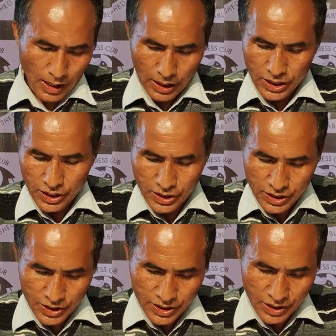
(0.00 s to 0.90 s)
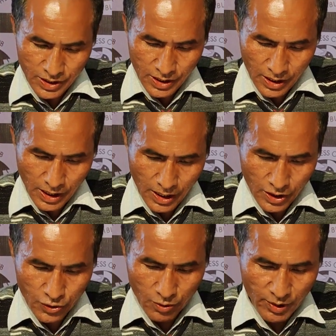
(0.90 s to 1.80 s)
I think this is the
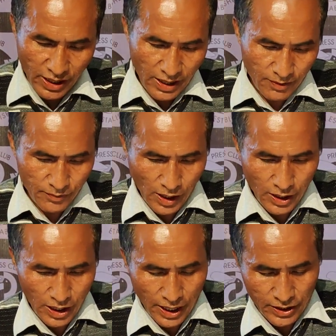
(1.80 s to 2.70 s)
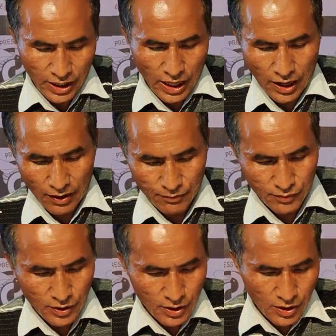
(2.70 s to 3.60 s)
document I have, and the RTI I have
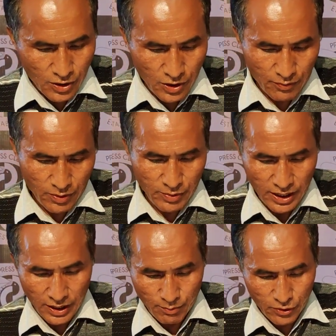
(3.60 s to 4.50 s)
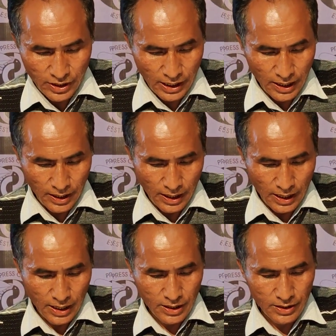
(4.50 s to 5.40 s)
got from the MUDA,
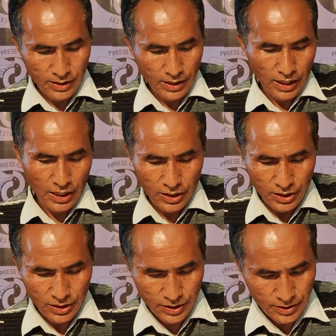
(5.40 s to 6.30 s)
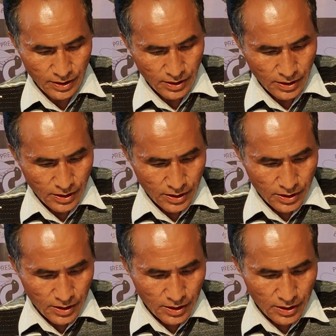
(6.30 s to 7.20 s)
and this is
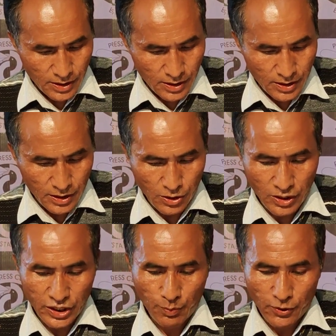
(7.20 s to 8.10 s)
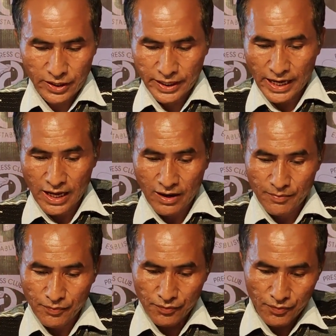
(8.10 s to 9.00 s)
the only report that I have